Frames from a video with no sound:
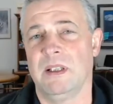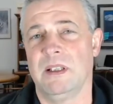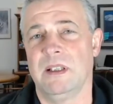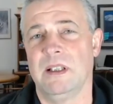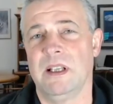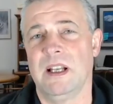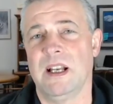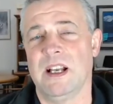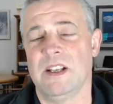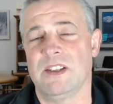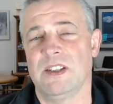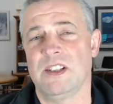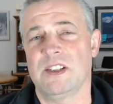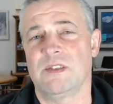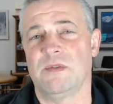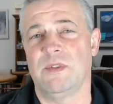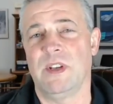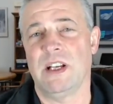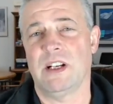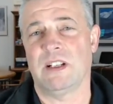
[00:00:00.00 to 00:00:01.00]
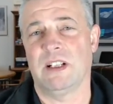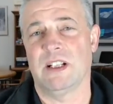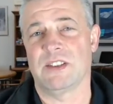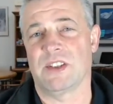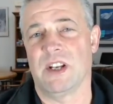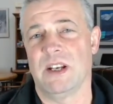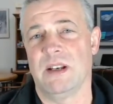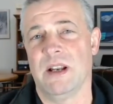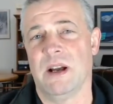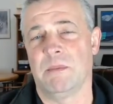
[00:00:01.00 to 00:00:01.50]
This vehicle
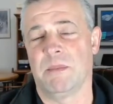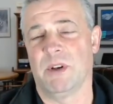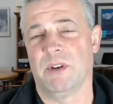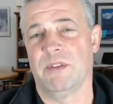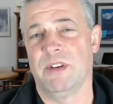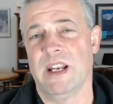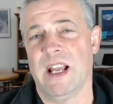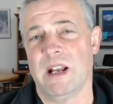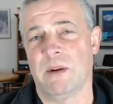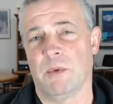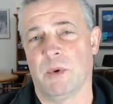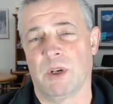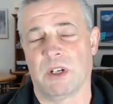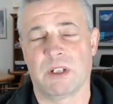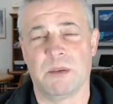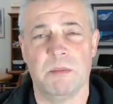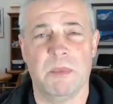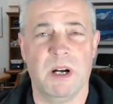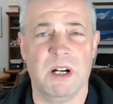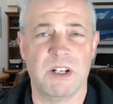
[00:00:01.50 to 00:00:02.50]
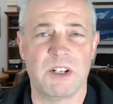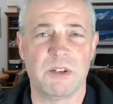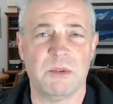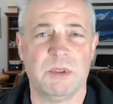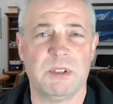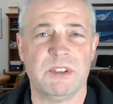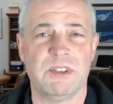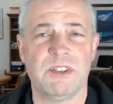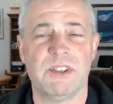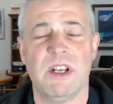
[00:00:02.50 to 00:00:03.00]
has a number of networked
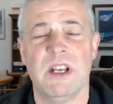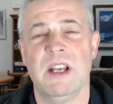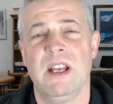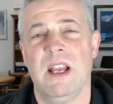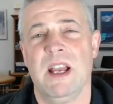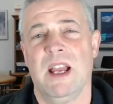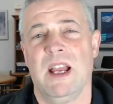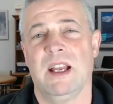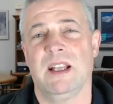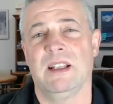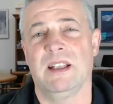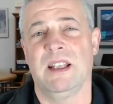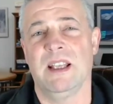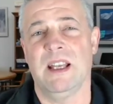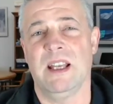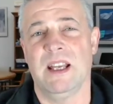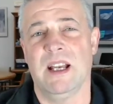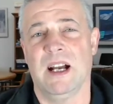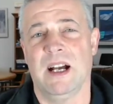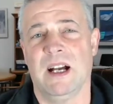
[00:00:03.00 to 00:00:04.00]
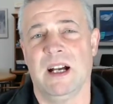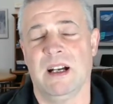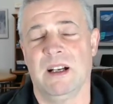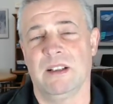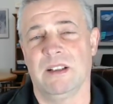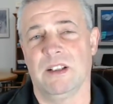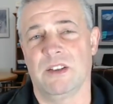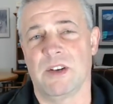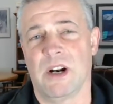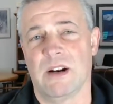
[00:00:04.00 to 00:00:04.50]
modules, and the
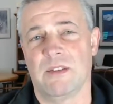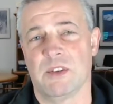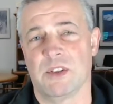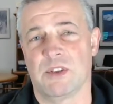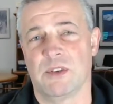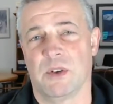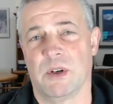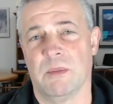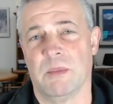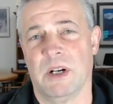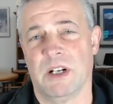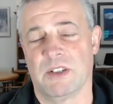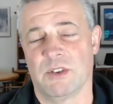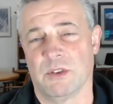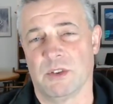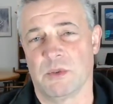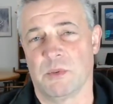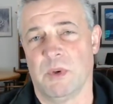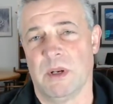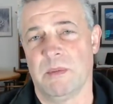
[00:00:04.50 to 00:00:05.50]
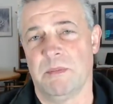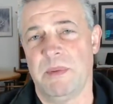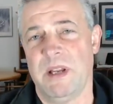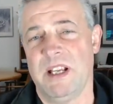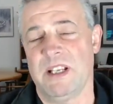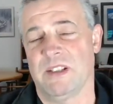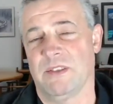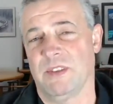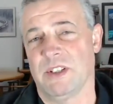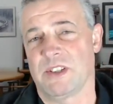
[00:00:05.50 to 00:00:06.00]
driver's door module is one
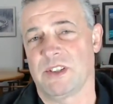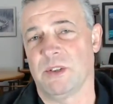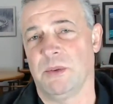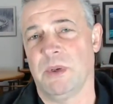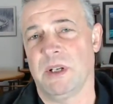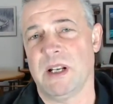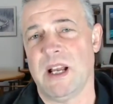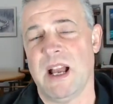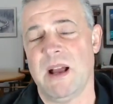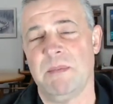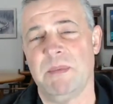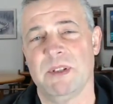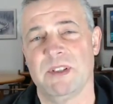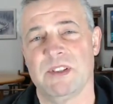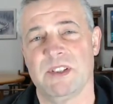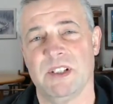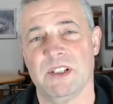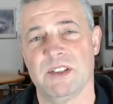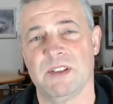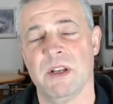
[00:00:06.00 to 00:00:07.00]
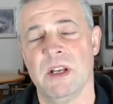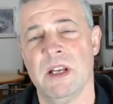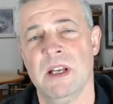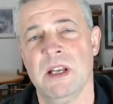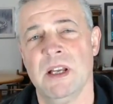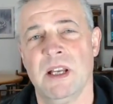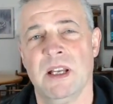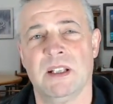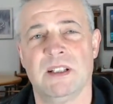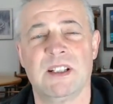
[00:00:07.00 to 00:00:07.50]
piece of it. So what happens is,
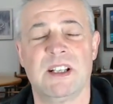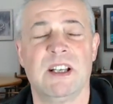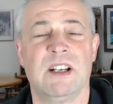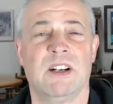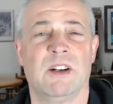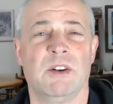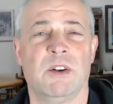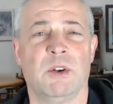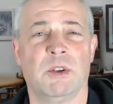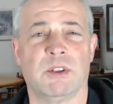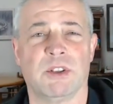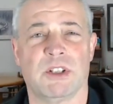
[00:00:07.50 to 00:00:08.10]
I think in an older